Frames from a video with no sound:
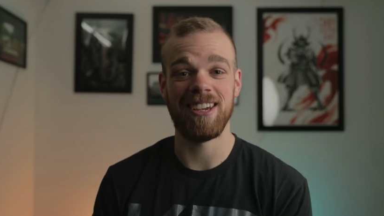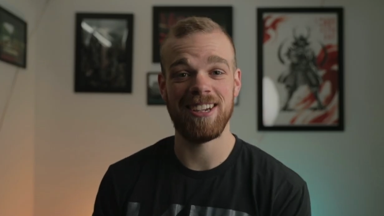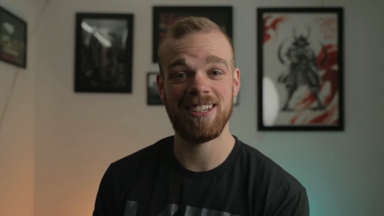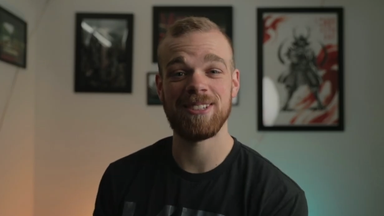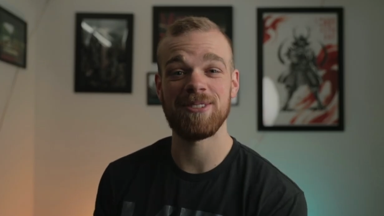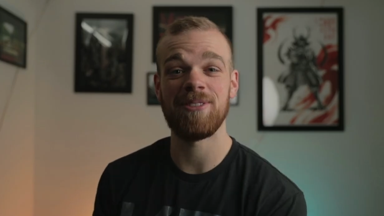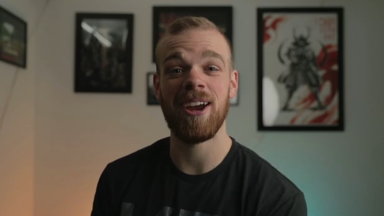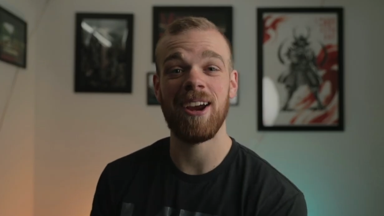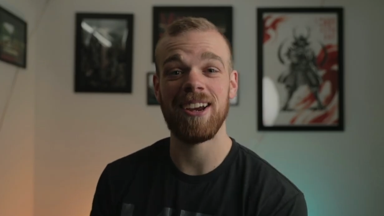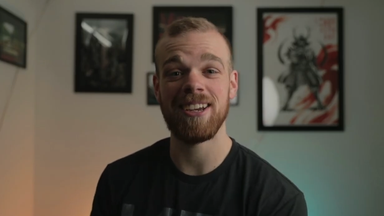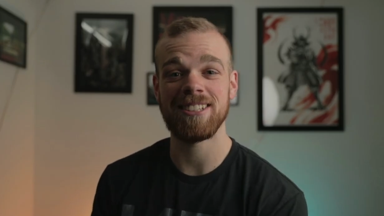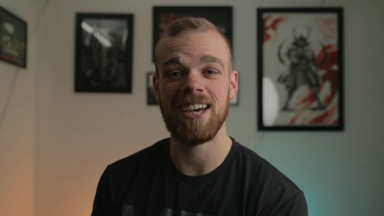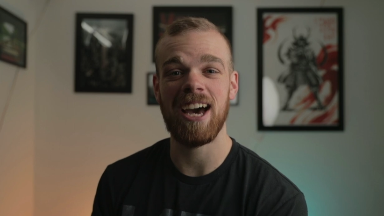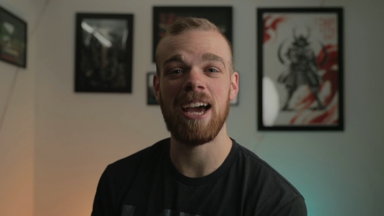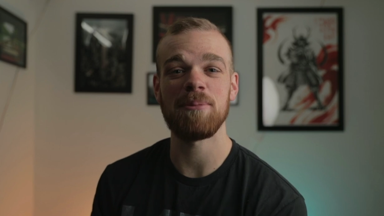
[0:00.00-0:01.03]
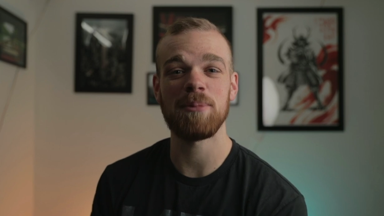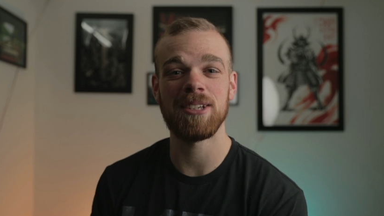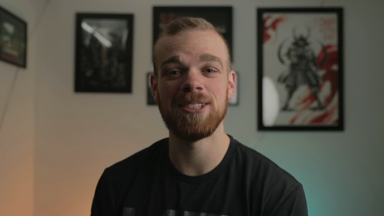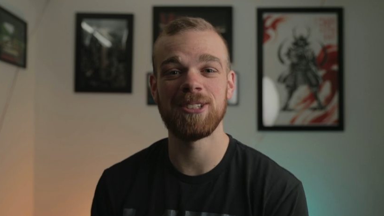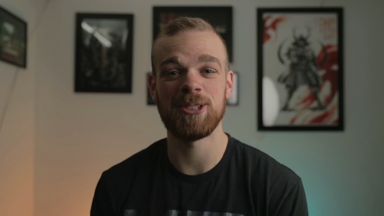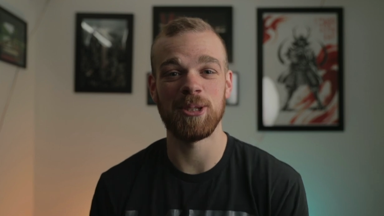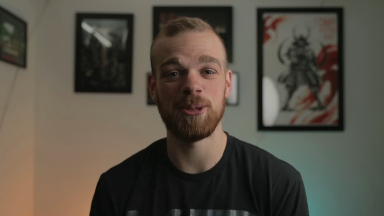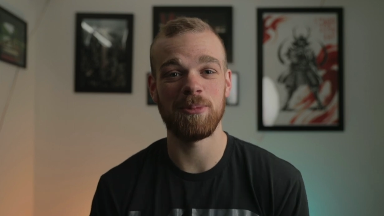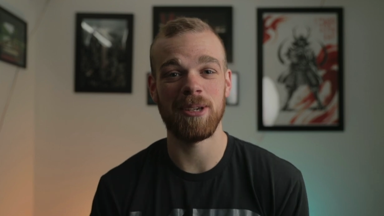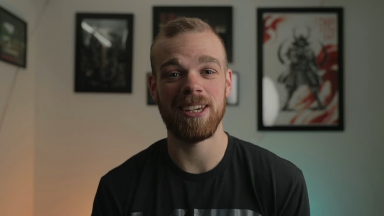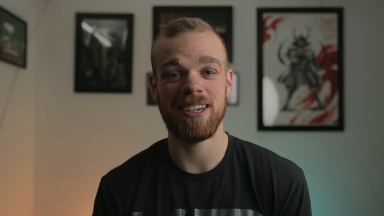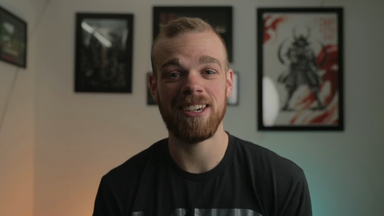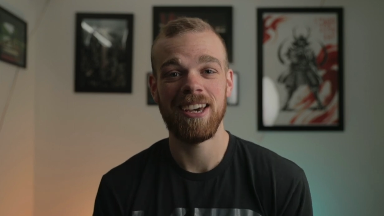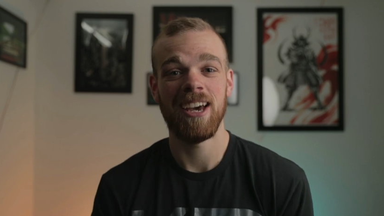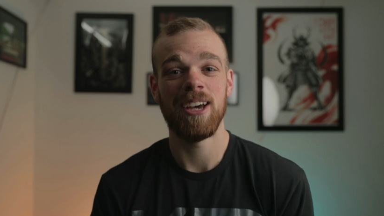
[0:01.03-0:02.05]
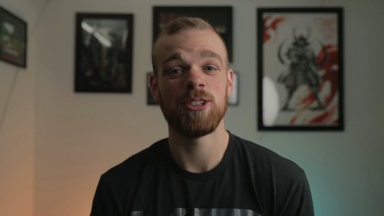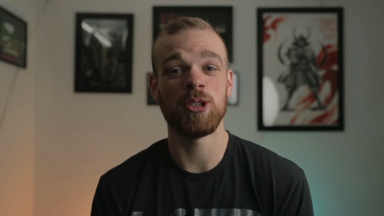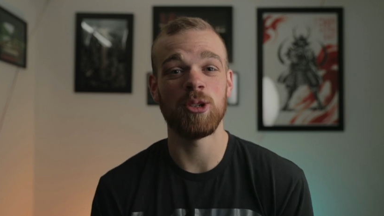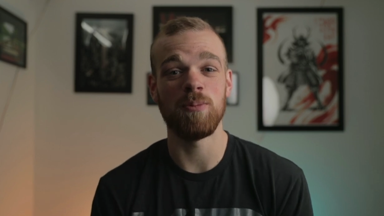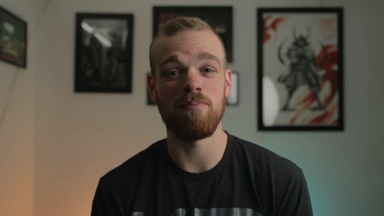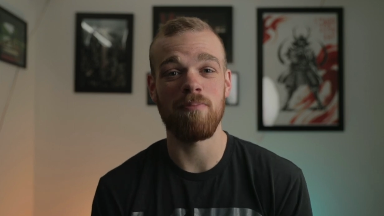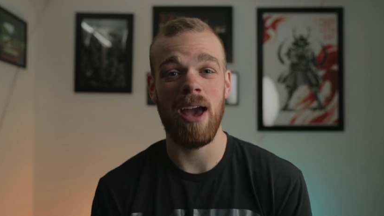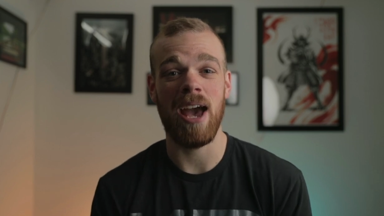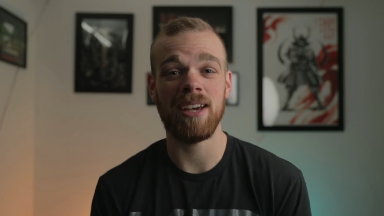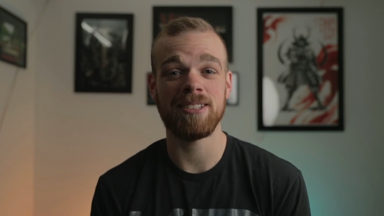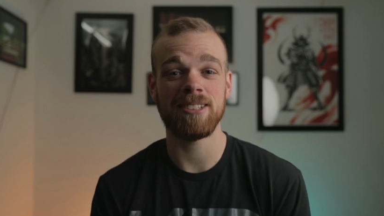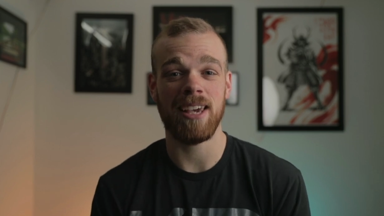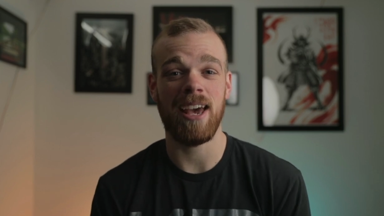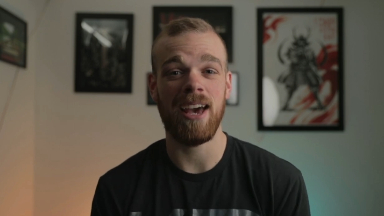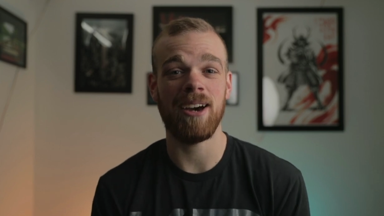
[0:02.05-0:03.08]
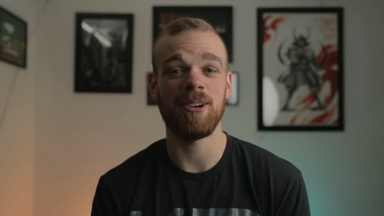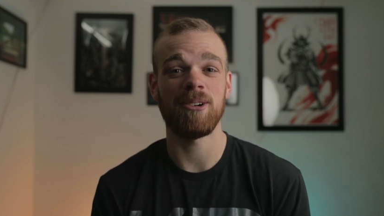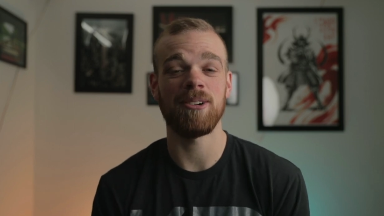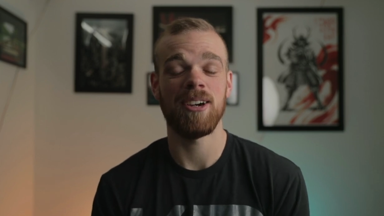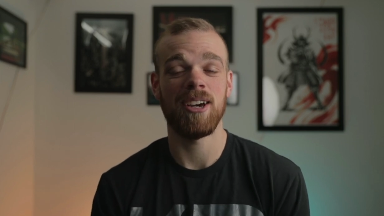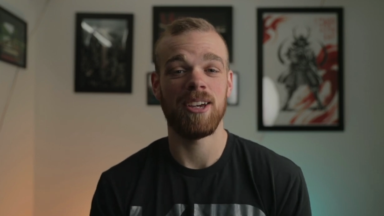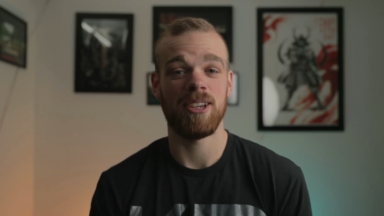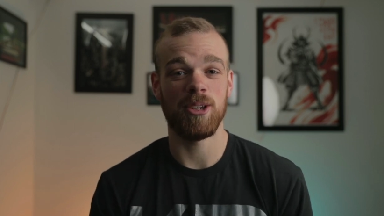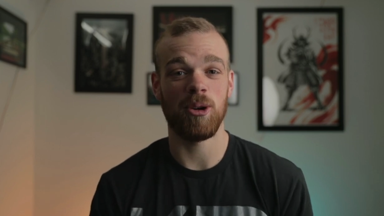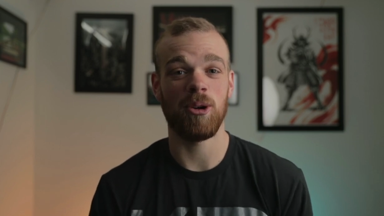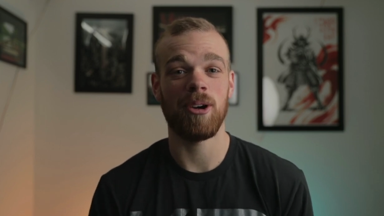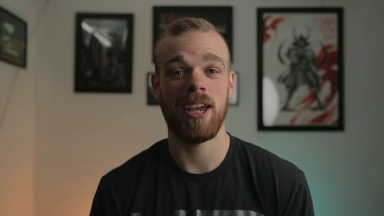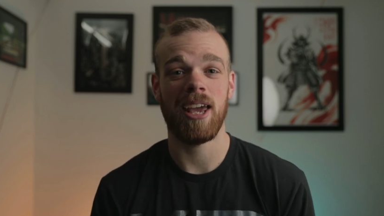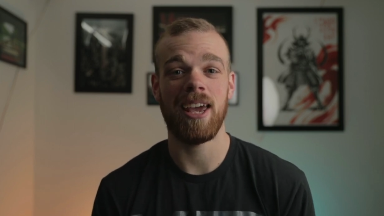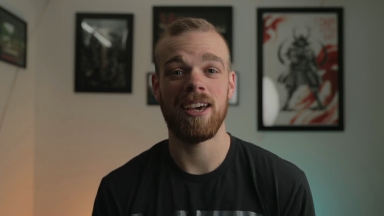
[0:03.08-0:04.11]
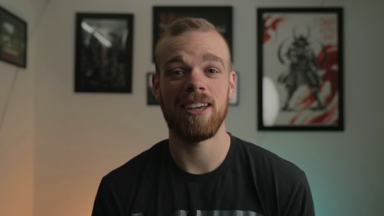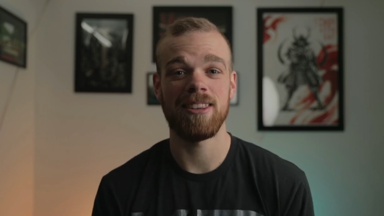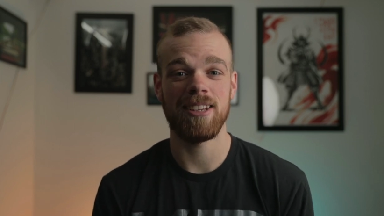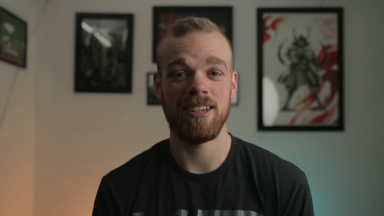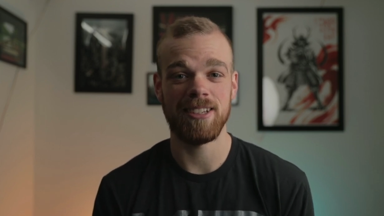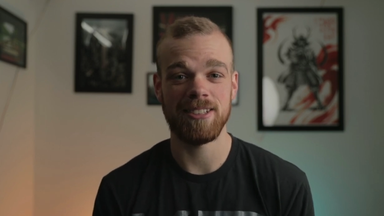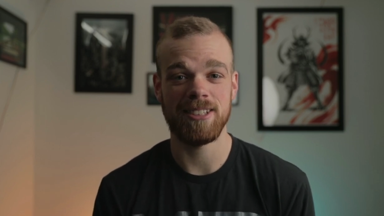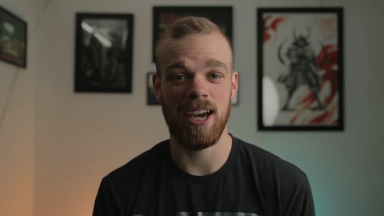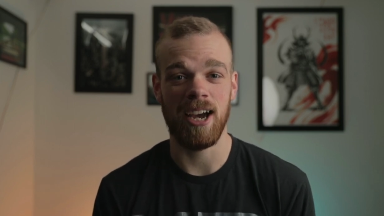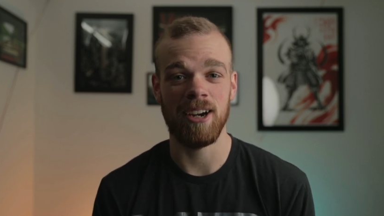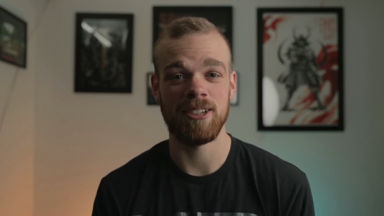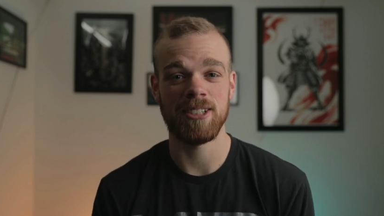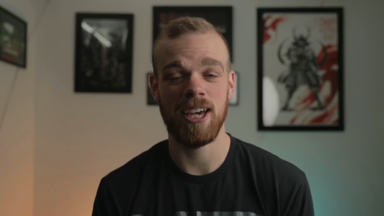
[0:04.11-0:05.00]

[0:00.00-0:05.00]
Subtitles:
It is very time consuming to mask out your hand the entire